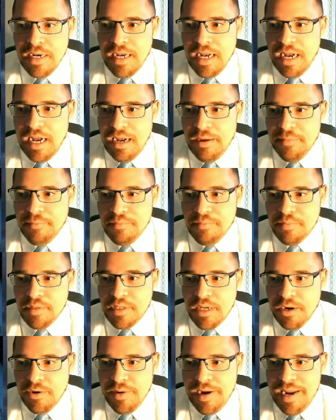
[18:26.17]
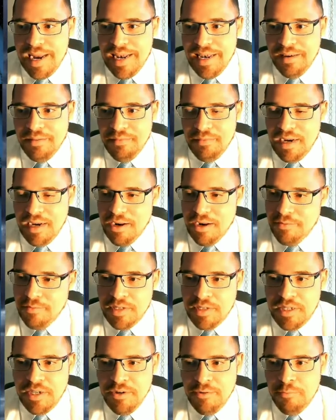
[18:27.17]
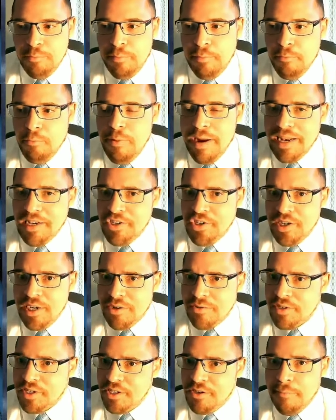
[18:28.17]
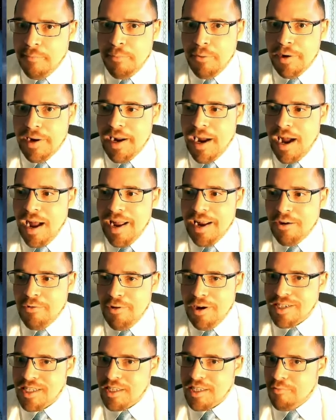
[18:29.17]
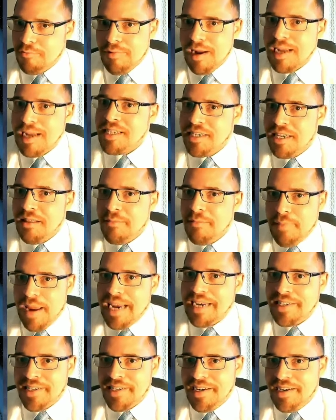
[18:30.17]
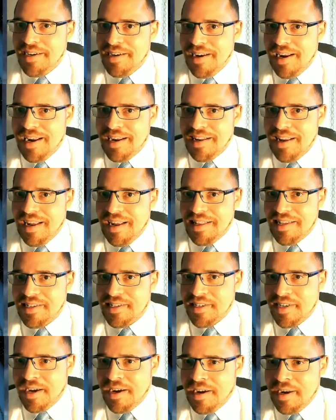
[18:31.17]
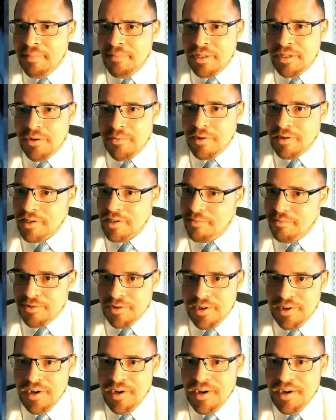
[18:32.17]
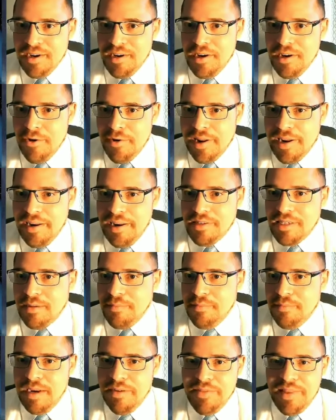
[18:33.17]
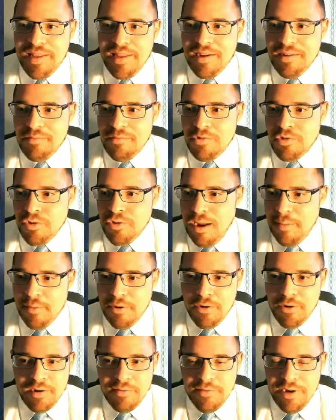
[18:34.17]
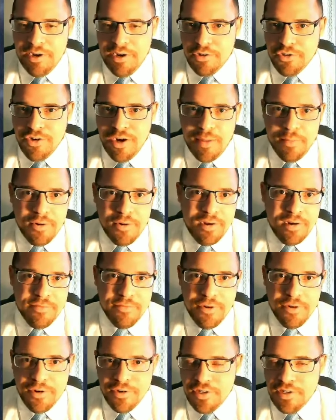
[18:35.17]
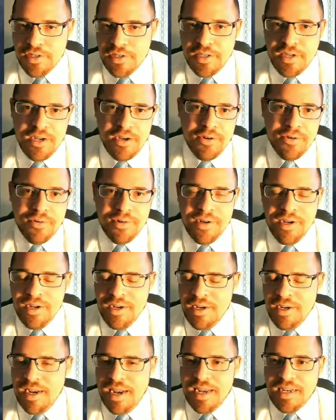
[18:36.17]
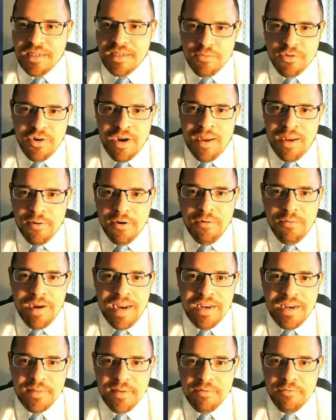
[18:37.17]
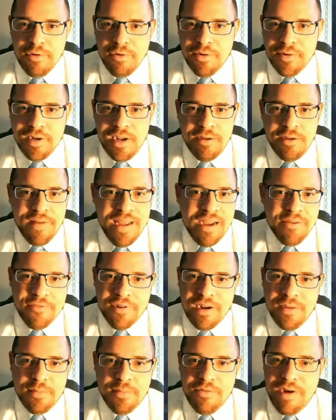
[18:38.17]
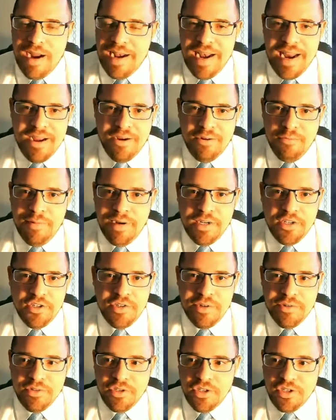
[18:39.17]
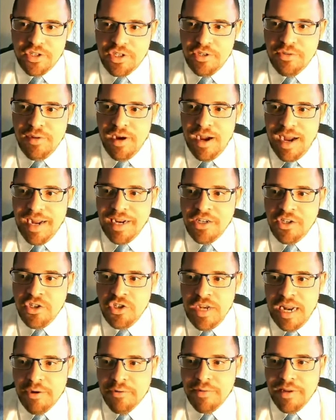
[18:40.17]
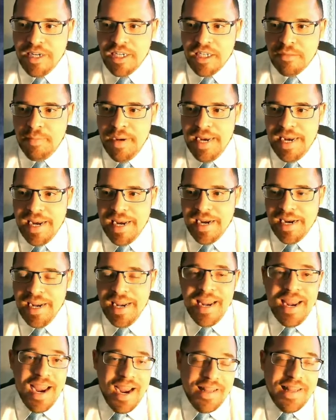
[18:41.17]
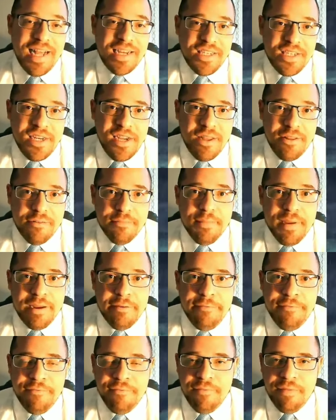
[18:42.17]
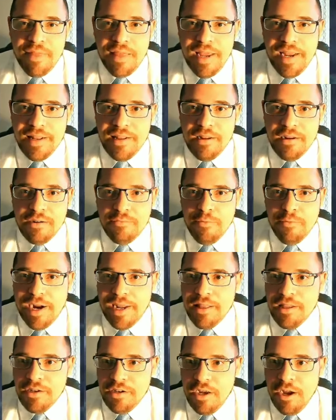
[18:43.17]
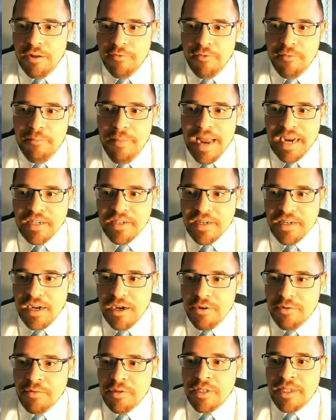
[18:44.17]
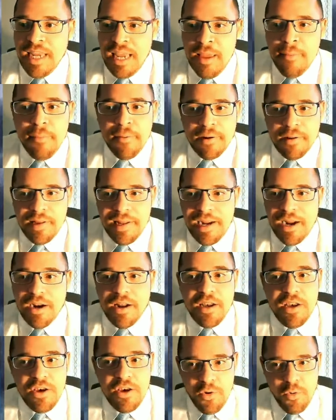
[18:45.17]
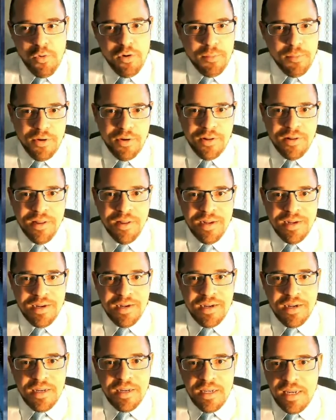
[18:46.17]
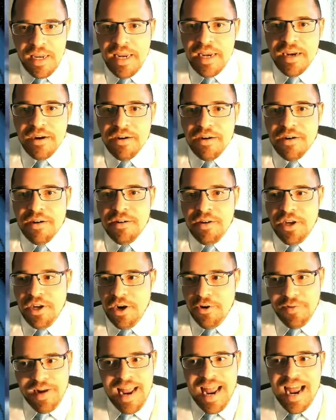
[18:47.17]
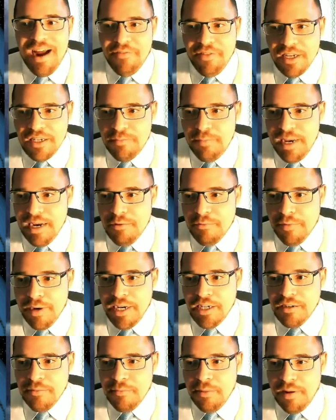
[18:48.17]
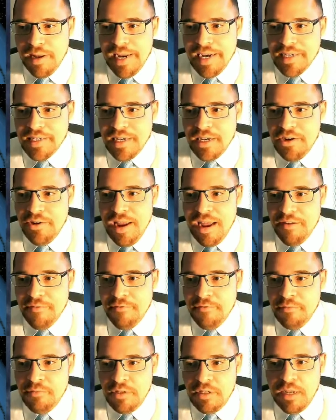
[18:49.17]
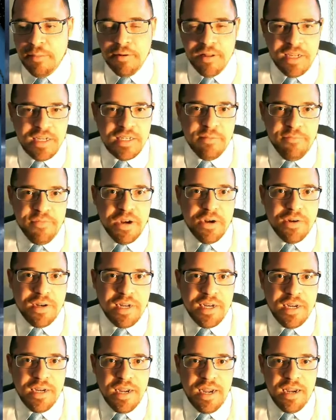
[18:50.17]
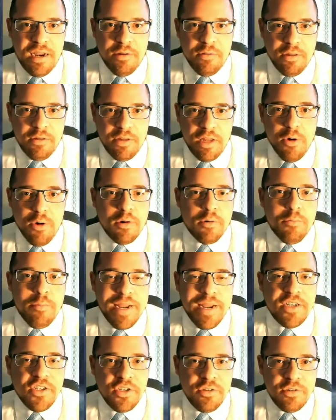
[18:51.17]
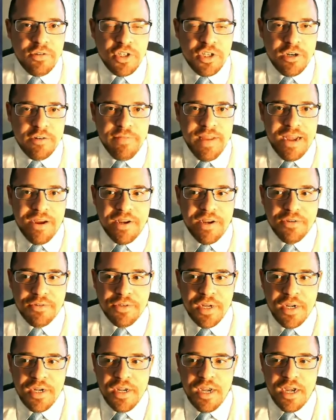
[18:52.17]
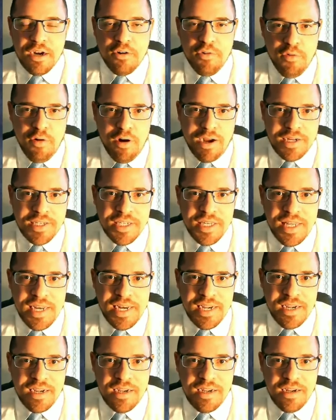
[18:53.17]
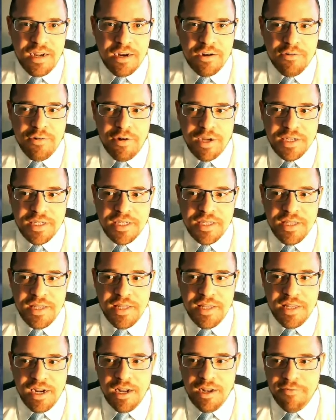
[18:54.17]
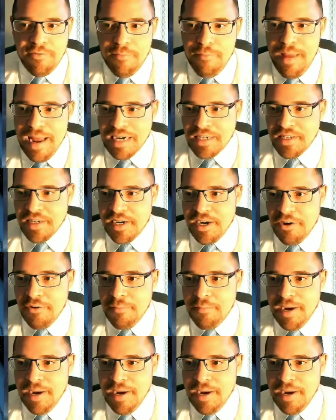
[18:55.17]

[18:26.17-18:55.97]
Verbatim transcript: Um, so, and you know, still wind shear is still pretty high across the rest of the basin at, at this time. So we're we're noting some even the tropical intertropical convergence zone and some tropical waves and rolling off Africa. But right now, wind shear is just too high, generally speaking, and that's the other big thing uh, why the Gulf of Mexico typically on a normal year you don't have this big ridge in place and you have typically some fairly uh, lower wind shear values across the uh, across the Gulf of Mexico.